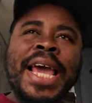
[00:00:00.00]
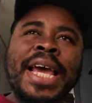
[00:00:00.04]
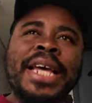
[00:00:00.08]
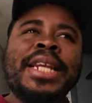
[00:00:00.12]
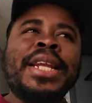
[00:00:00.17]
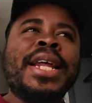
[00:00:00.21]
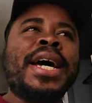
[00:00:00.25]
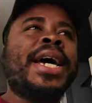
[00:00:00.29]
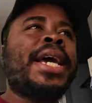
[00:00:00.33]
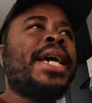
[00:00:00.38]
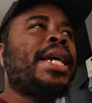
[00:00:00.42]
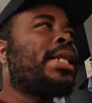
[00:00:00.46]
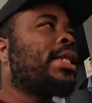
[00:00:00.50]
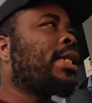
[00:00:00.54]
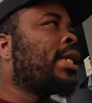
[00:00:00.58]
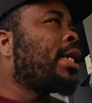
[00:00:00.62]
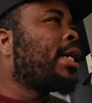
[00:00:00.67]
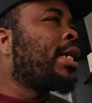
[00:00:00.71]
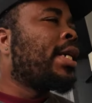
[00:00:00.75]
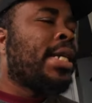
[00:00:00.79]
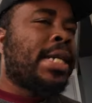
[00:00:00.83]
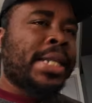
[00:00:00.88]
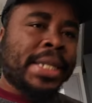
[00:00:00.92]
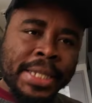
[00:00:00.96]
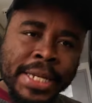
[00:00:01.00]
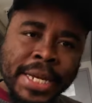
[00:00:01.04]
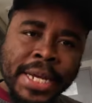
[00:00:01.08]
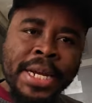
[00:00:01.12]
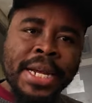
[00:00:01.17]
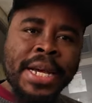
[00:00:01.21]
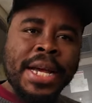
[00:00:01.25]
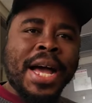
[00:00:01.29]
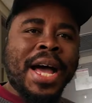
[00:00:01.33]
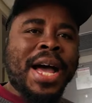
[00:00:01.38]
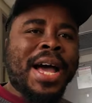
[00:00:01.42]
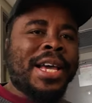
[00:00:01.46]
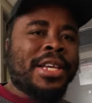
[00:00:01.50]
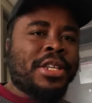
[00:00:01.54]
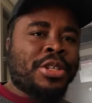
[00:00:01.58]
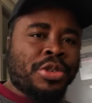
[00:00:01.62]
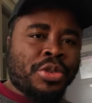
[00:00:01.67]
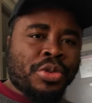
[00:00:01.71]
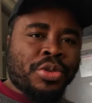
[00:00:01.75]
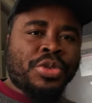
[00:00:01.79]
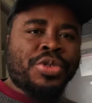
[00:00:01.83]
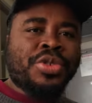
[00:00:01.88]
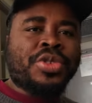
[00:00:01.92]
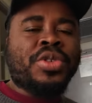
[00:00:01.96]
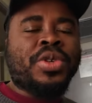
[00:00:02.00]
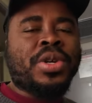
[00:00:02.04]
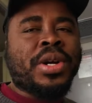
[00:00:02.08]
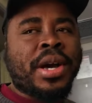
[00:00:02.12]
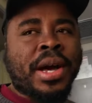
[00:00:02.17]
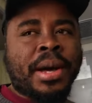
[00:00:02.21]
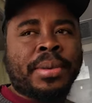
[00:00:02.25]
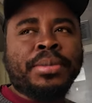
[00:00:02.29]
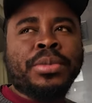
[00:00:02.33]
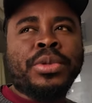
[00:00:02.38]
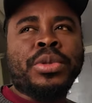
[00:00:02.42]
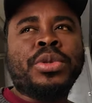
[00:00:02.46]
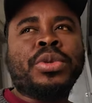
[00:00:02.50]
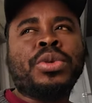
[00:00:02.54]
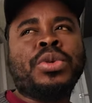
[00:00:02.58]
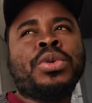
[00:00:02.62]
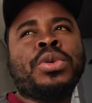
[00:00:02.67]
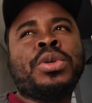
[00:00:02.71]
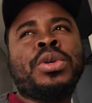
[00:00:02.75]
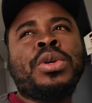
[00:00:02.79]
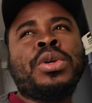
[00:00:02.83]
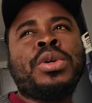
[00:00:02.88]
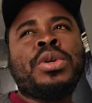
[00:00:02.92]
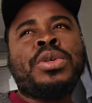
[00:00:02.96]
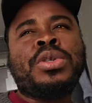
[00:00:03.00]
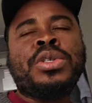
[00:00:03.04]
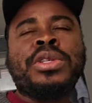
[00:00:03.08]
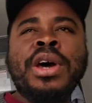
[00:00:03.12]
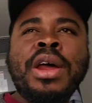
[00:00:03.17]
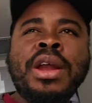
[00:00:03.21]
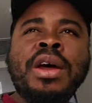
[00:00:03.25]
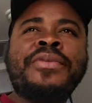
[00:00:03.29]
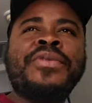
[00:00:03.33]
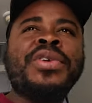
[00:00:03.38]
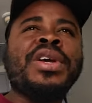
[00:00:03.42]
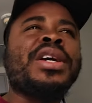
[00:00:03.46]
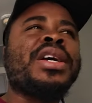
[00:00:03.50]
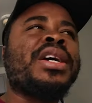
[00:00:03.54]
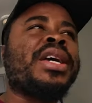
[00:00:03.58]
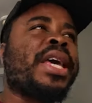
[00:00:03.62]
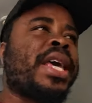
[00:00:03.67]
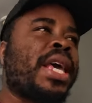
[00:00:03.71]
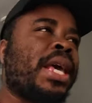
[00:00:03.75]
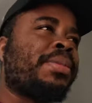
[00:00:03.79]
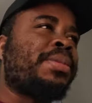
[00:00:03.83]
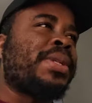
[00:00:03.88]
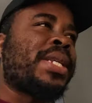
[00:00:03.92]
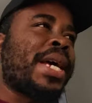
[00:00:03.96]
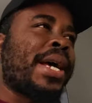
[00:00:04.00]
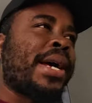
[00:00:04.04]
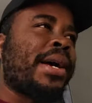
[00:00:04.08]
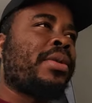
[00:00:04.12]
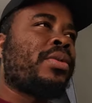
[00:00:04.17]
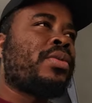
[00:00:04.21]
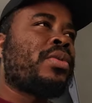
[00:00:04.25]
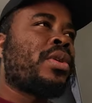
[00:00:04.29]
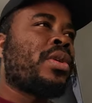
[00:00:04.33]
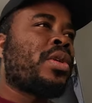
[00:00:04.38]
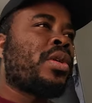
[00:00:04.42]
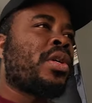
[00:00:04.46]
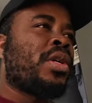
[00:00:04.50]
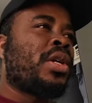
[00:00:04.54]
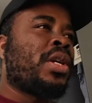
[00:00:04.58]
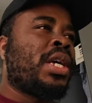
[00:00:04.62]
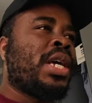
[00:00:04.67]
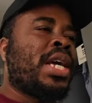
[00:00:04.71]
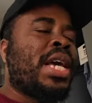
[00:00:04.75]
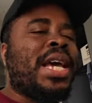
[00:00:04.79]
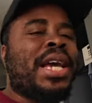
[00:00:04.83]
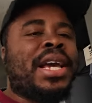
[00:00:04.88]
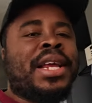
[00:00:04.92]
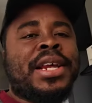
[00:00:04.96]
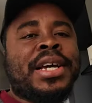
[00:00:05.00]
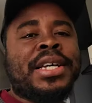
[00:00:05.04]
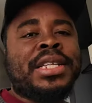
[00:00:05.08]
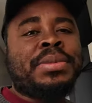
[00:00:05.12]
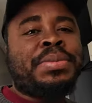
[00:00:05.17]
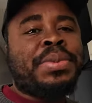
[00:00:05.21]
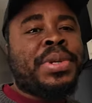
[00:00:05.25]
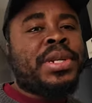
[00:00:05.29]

airline that I used to come to South Africa, Cape Town, it has